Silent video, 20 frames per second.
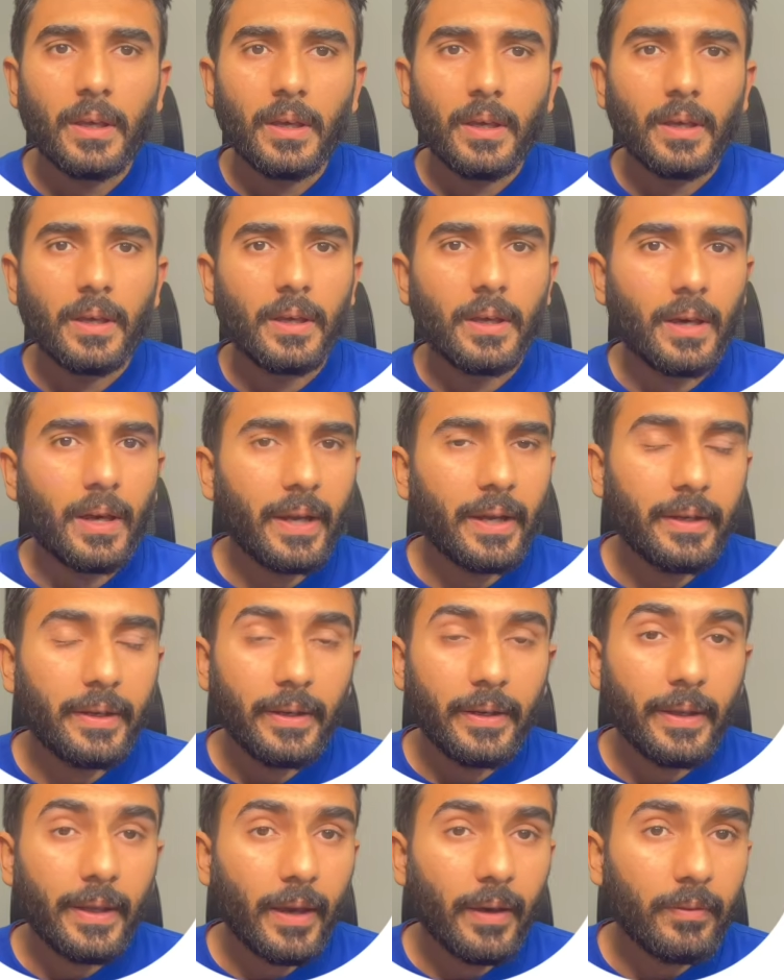I
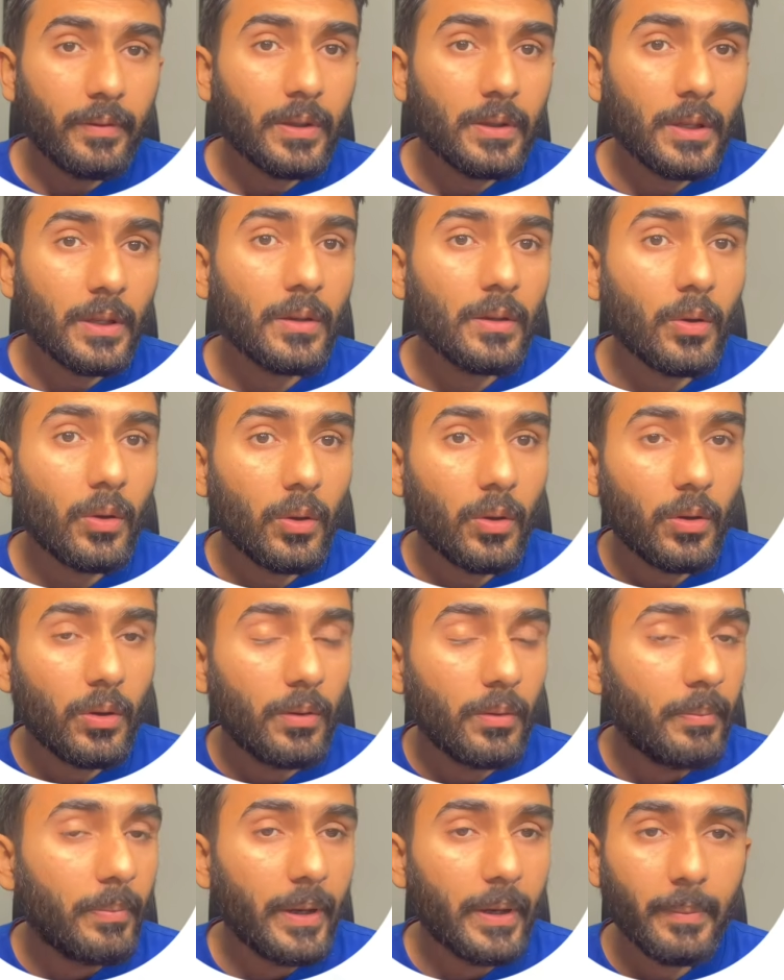did everything
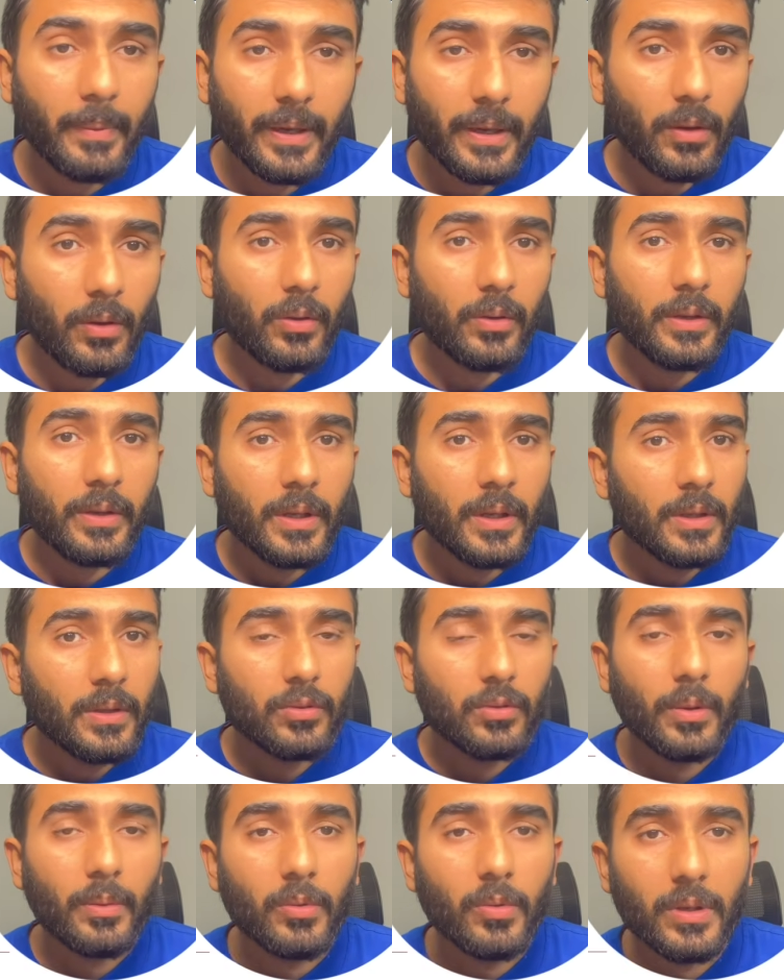by my own,
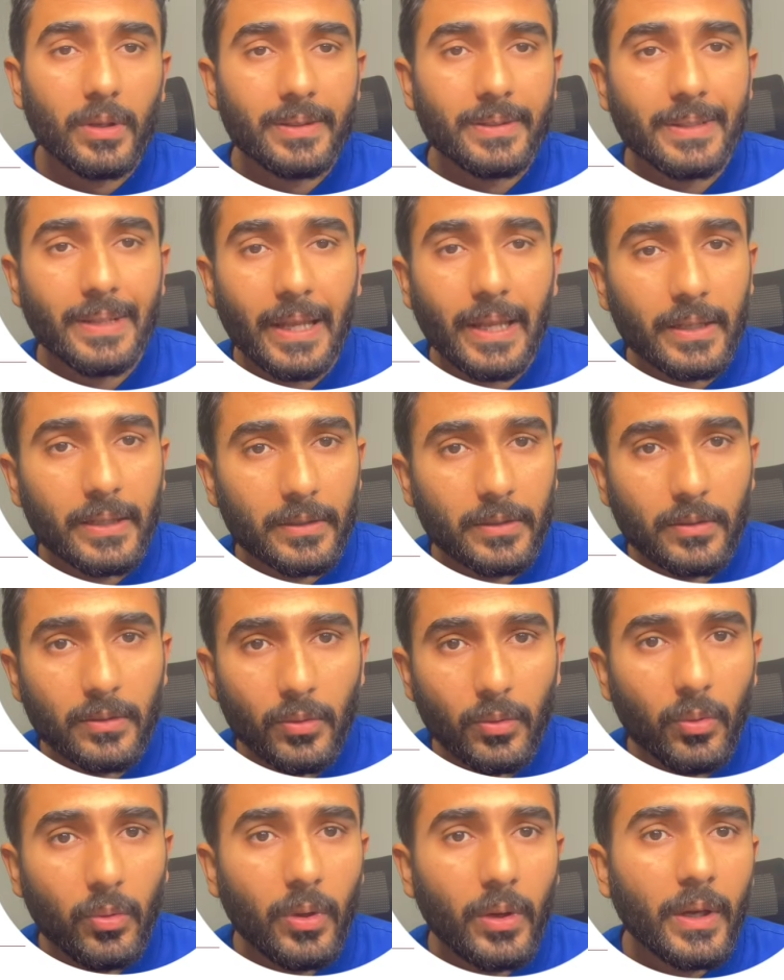so I'm gonna select
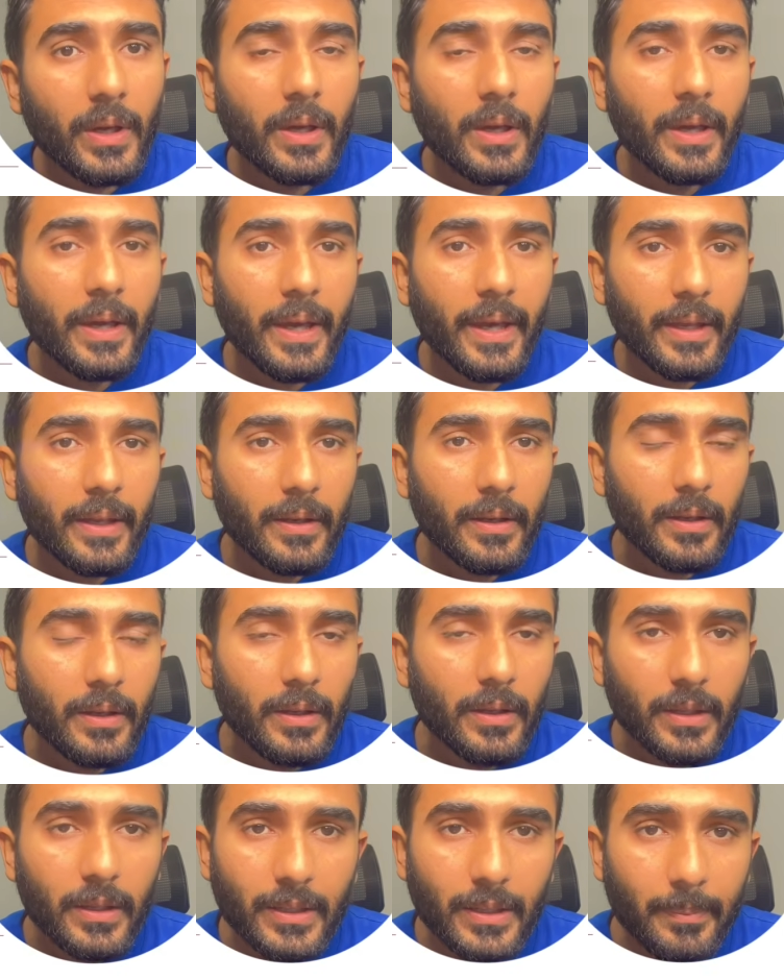no. And
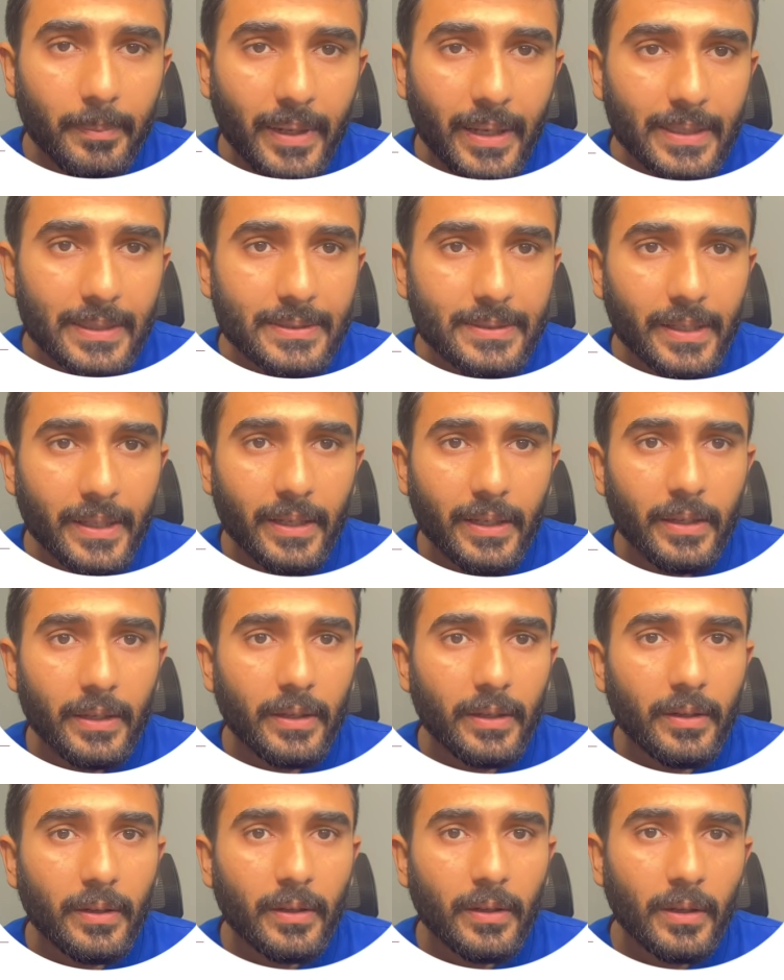in the past 10
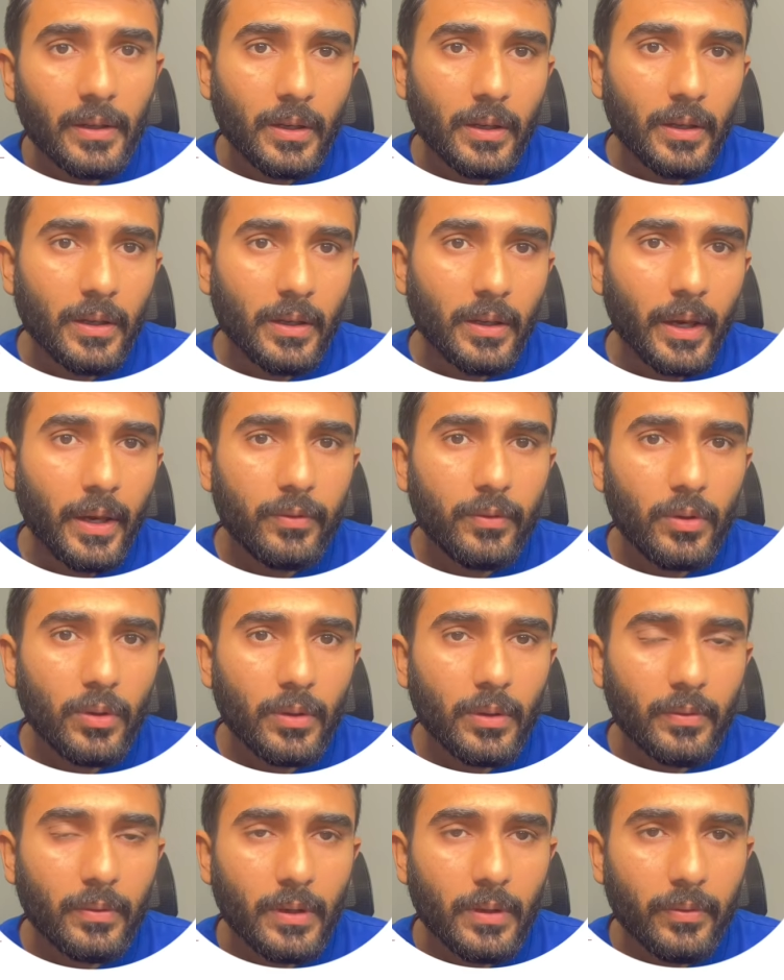years, have you
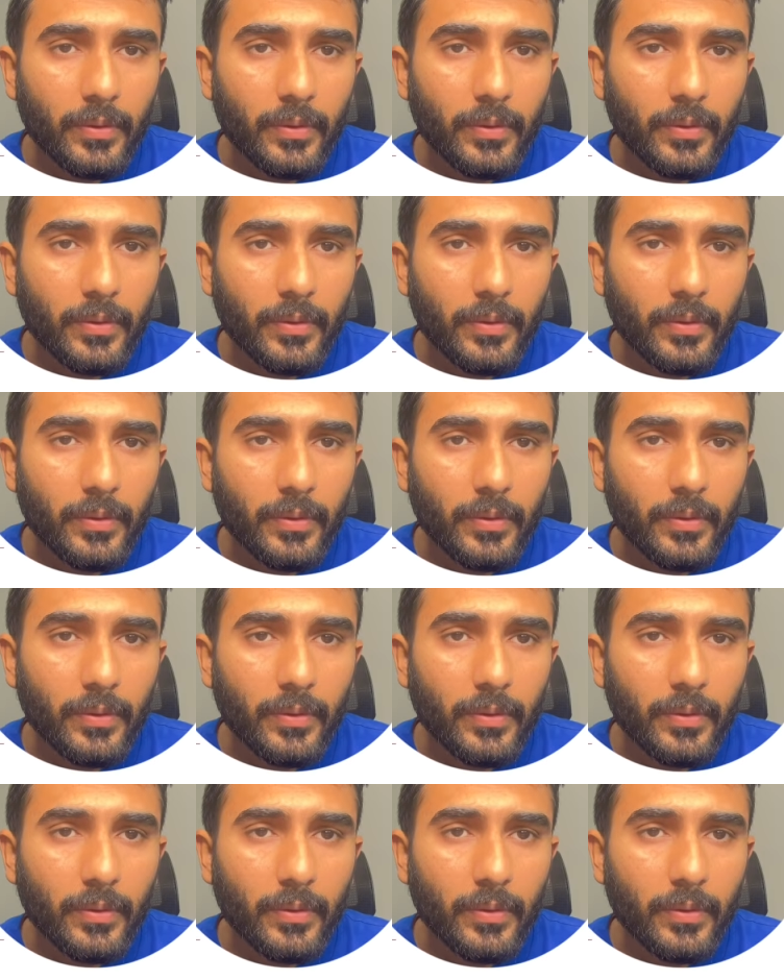given a